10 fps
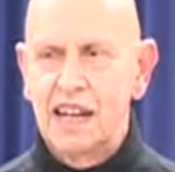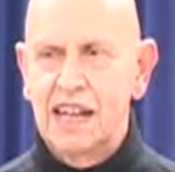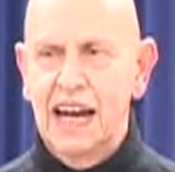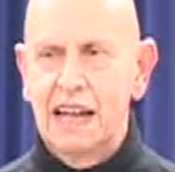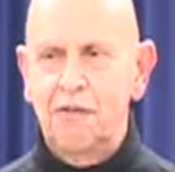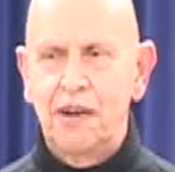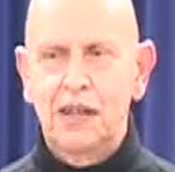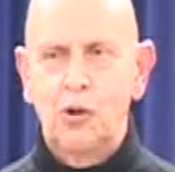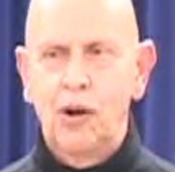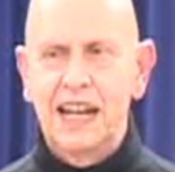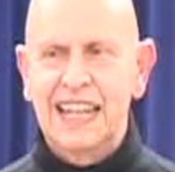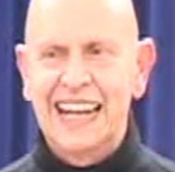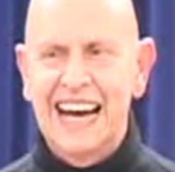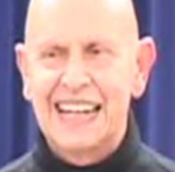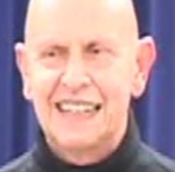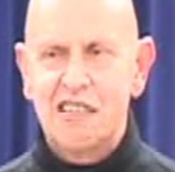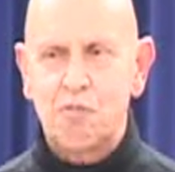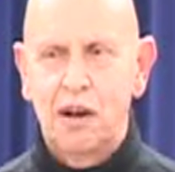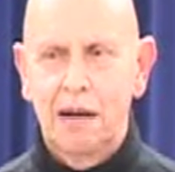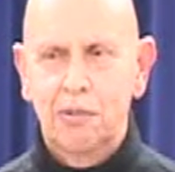And I had to find a way to get out of this
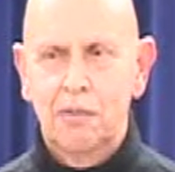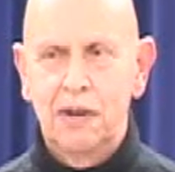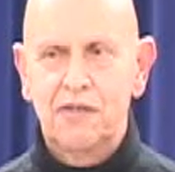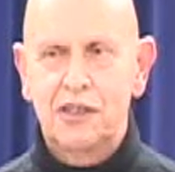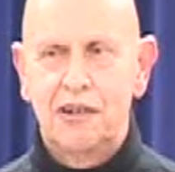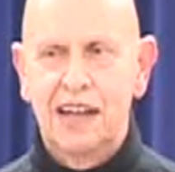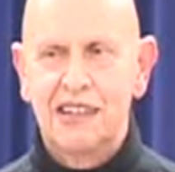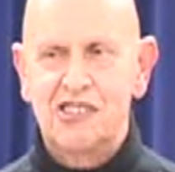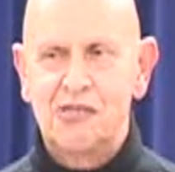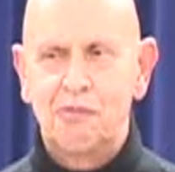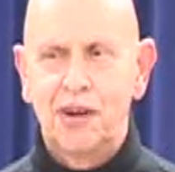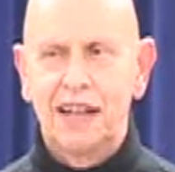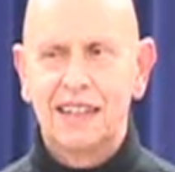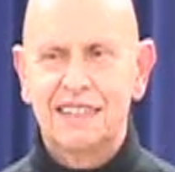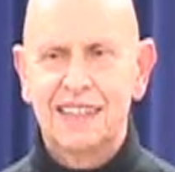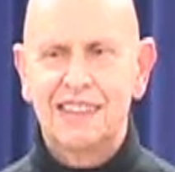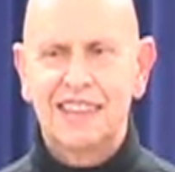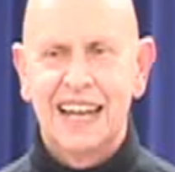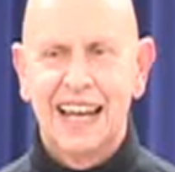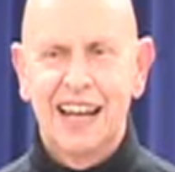problem, even though I had
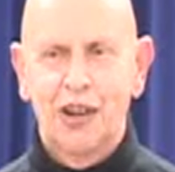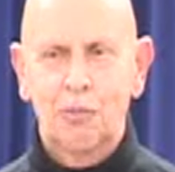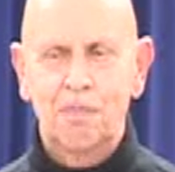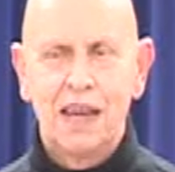volunteered to help.